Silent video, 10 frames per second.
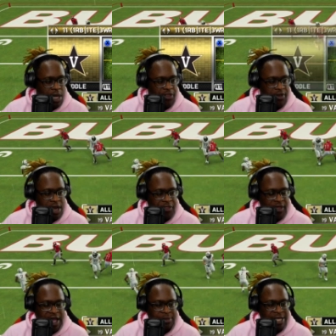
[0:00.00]
Nothing
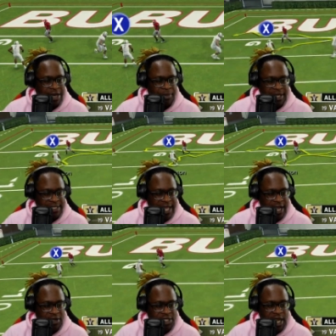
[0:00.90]
nothing comes out of being
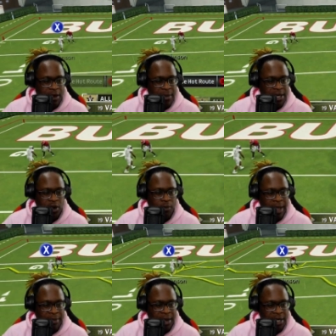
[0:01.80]
scared. Scared money
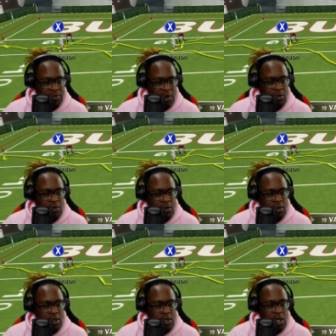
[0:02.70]
don't make money, bro.
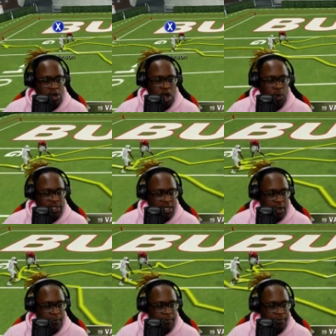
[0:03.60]
Y'all know what's
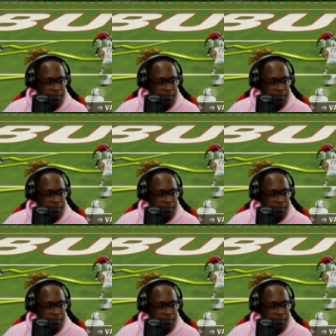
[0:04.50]
up.